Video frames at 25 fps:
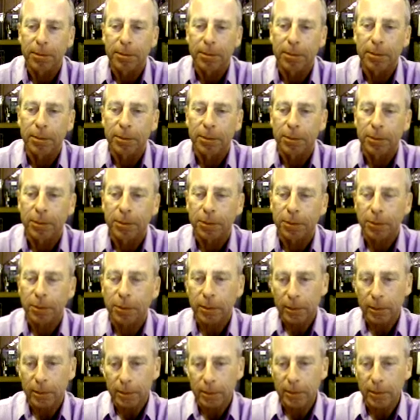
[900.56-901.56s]

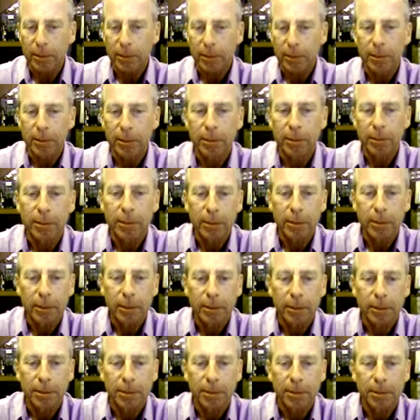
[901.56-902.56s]

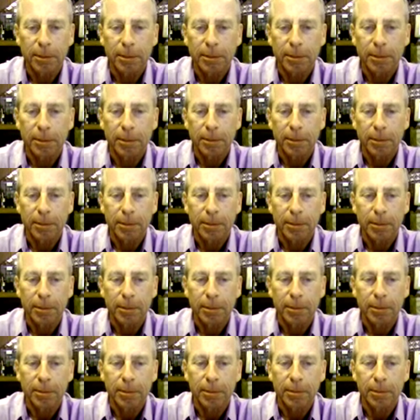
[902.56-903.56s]

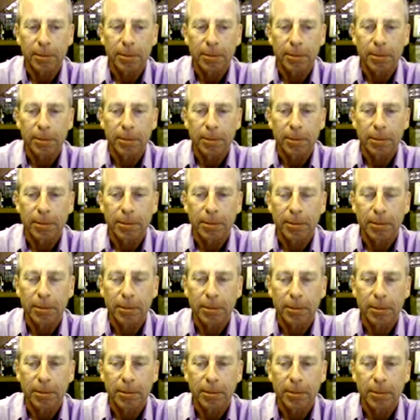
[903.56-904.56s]

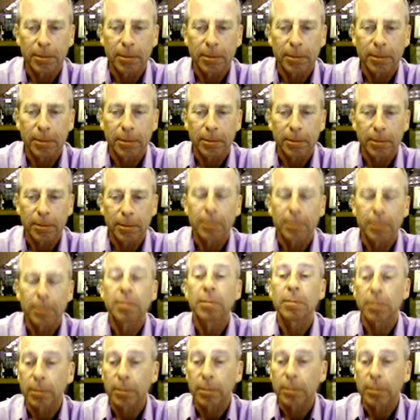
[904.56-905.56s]

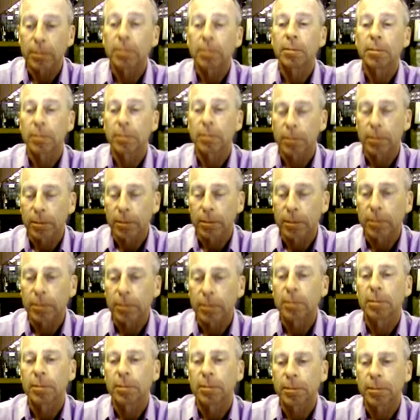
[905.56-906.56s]

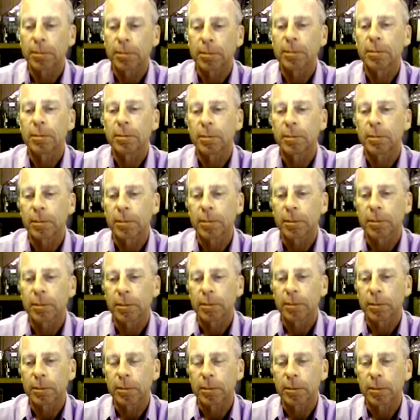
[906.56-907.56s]

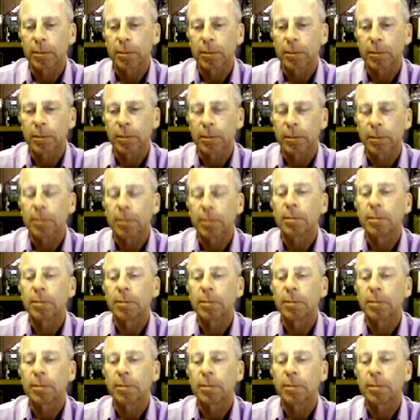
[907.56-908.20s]
(silent)